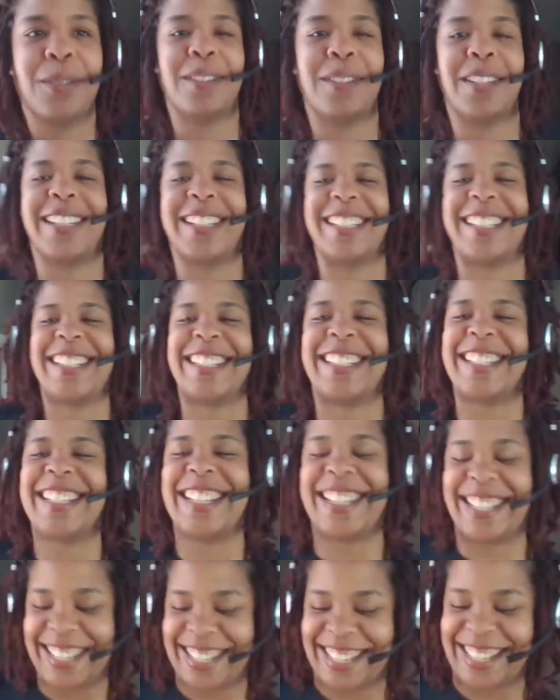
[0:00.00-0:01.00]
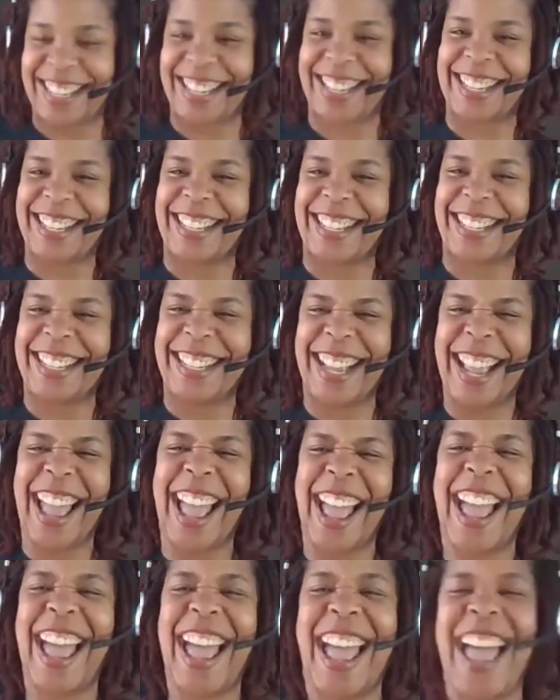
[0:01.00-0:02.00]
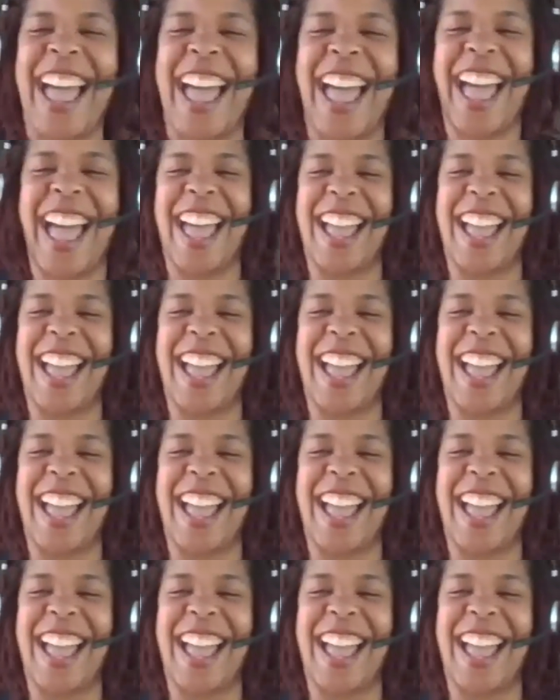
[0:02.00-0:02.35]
I know. I'm all like ready to record the